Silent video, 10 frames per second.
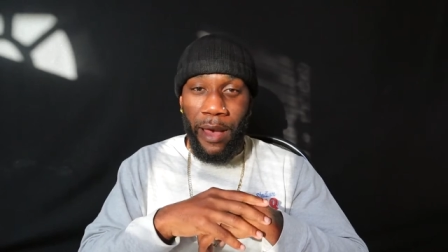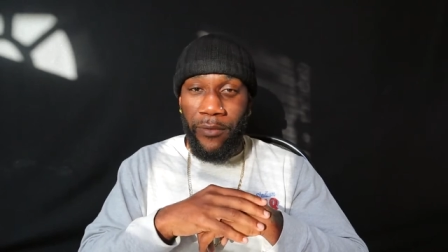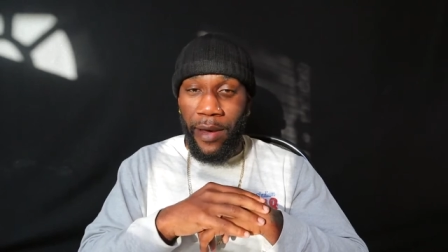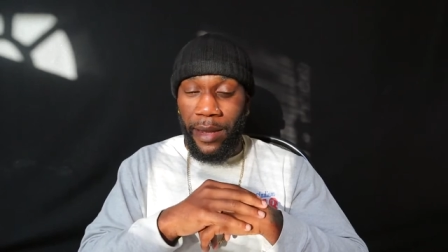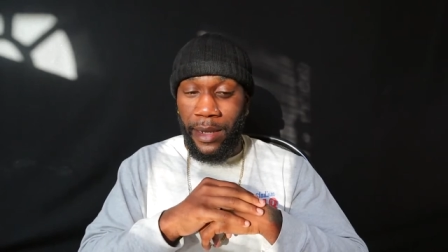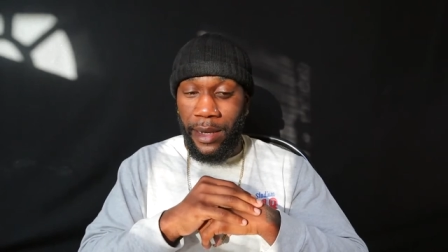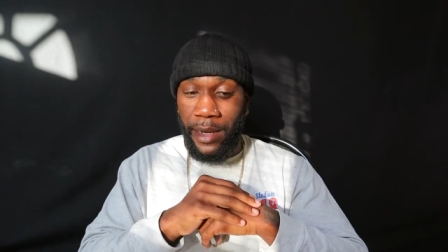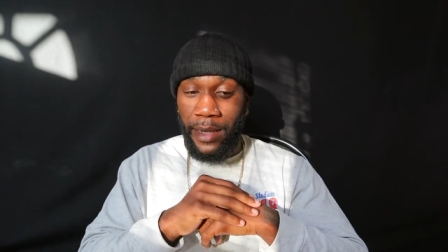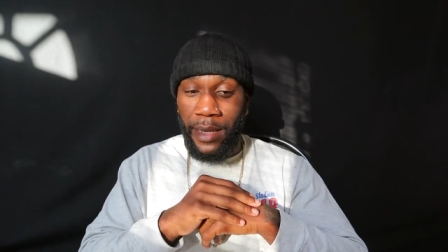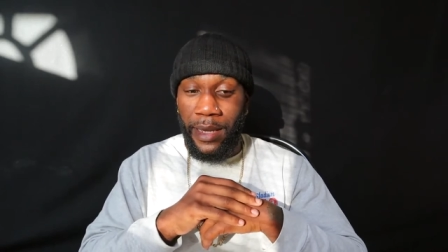I
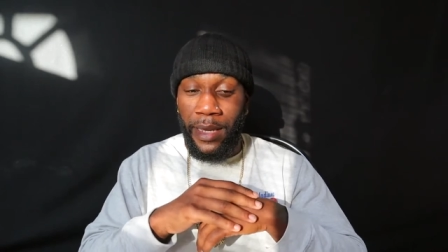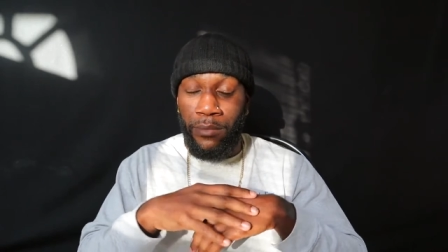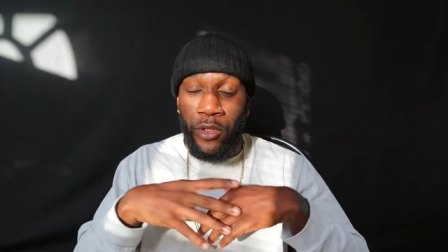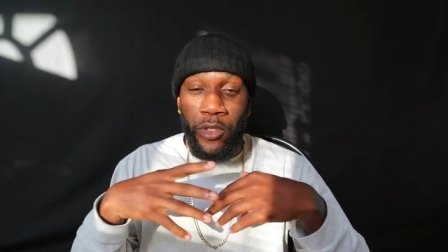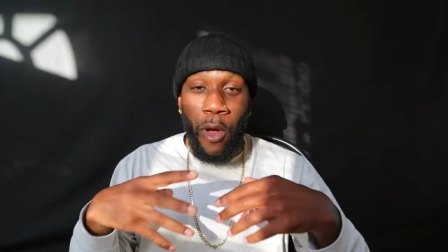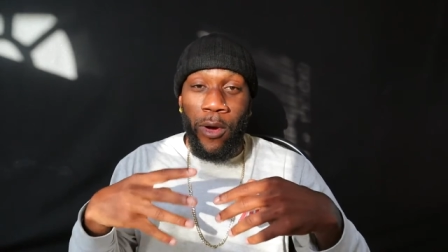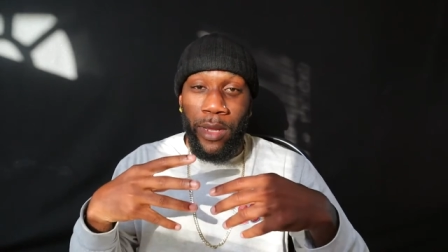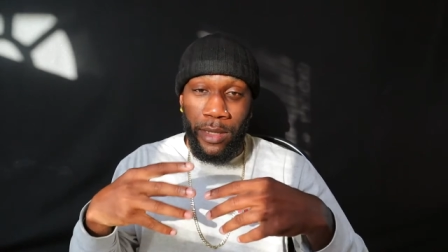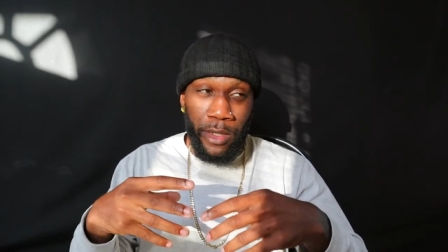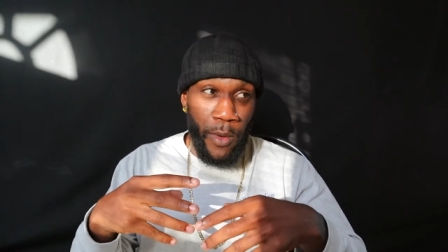finally am
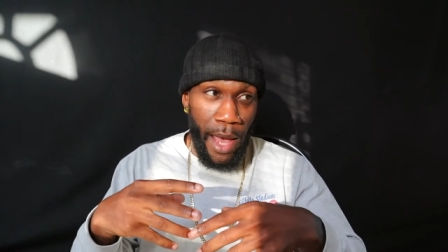starting to